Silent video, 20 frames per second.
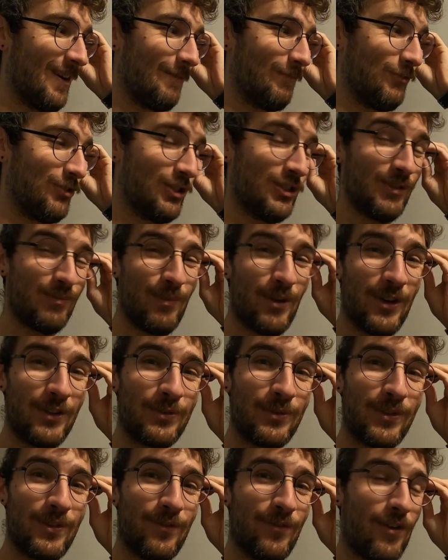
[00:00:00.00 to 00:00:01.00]
just smudged
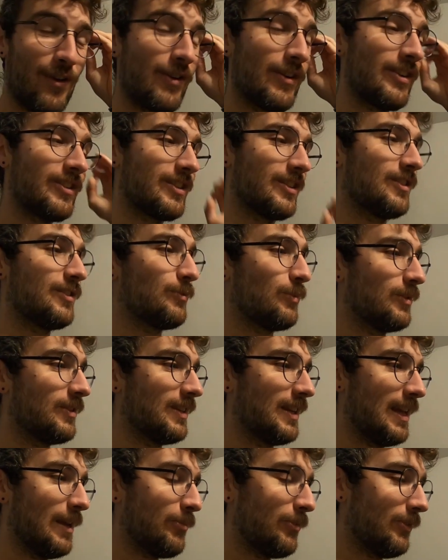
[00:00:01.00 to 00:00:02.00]
with the varnish. I just
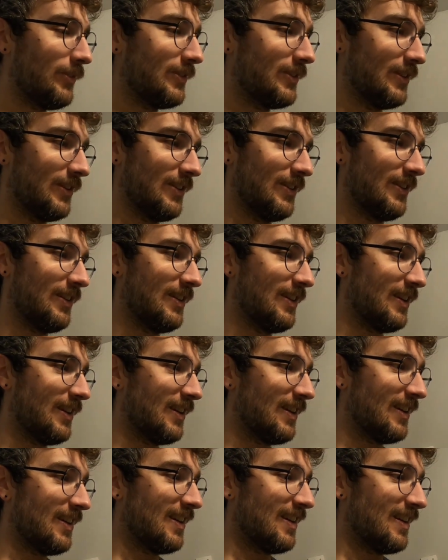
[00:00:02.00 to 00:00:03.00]
wasn't able to
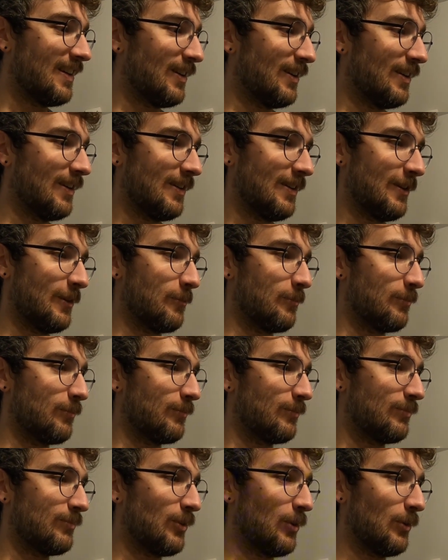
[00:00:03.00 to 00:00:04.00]

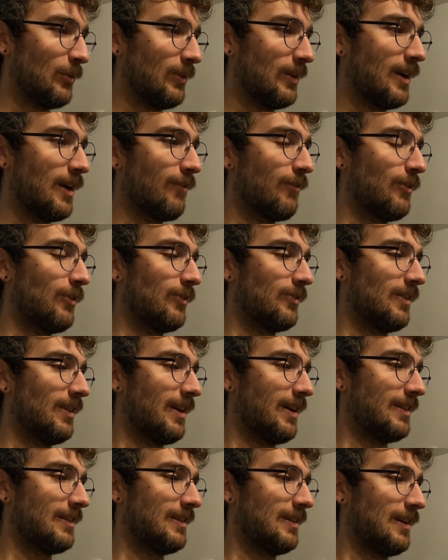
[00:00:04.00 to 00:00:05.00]
totally cover those
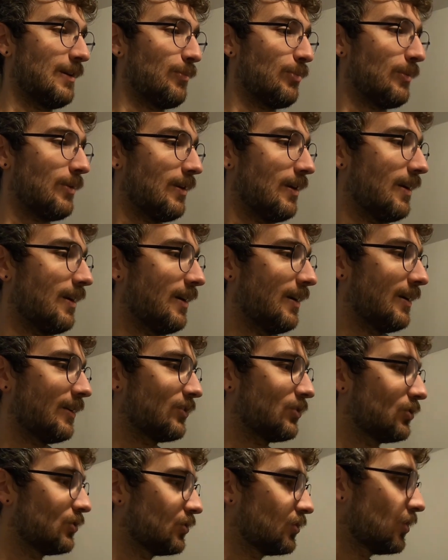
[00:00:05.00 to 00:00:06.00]
lines up.
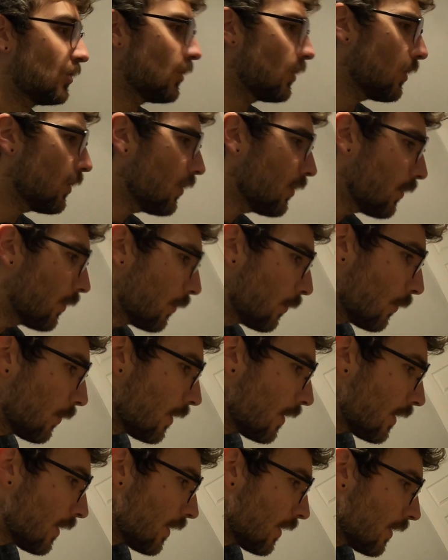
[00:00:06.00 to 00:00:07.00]
So
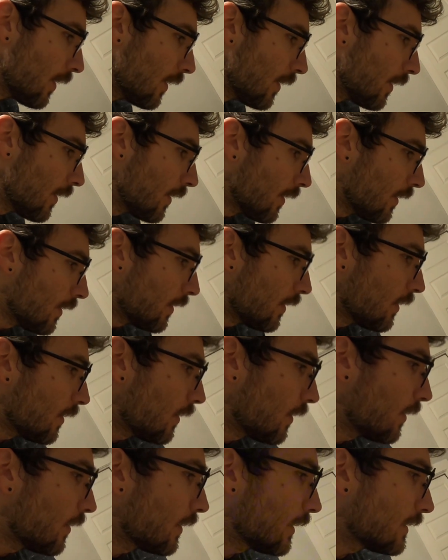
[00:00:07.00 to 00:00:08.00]

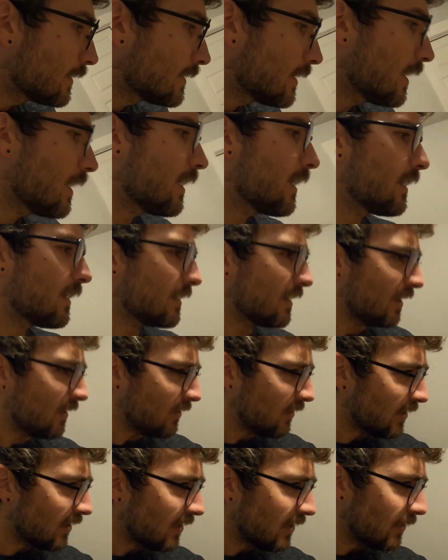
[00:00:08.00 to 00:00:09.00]
is that
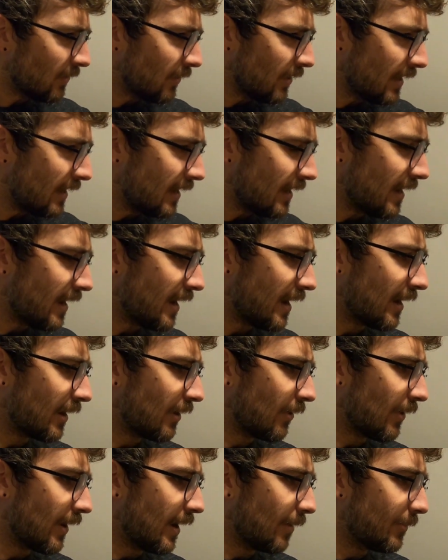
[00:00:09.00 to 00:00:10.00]
looking okay? Ah,
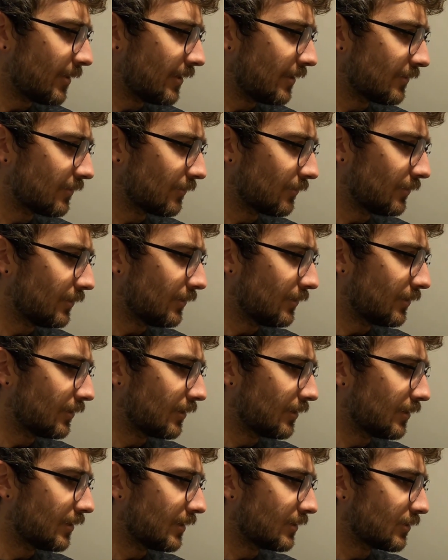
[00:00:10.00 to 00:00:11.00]
crap, that doesn't really look
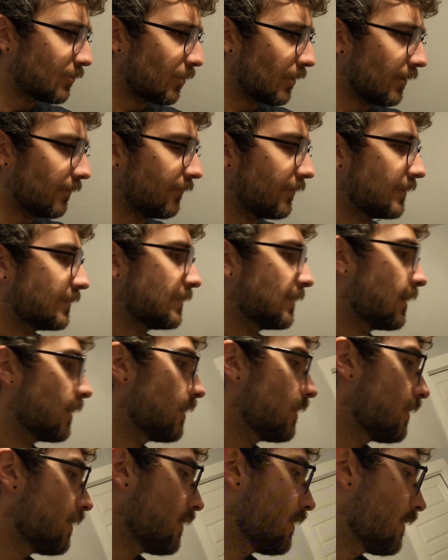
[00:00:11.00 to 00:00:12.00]
good. I should probably fix that.
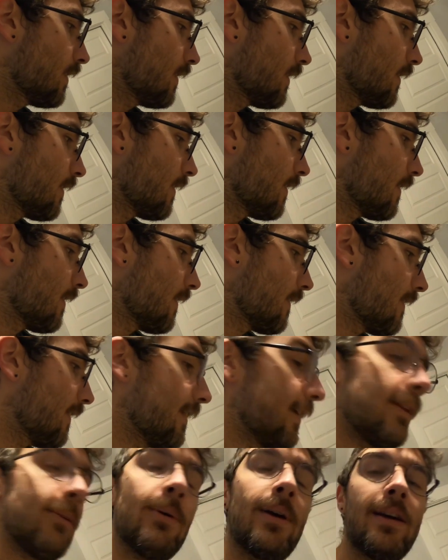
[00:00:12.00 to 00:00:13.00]

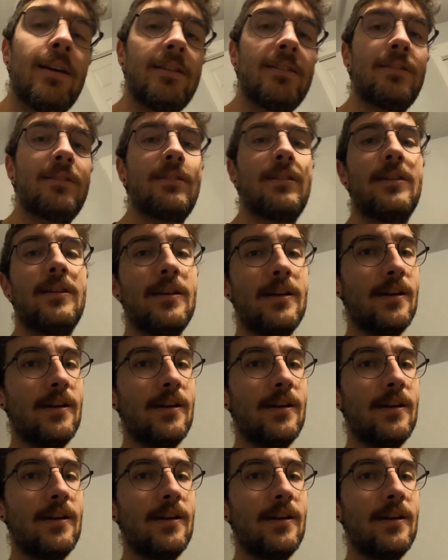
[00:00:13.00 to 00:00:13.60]
Anyways,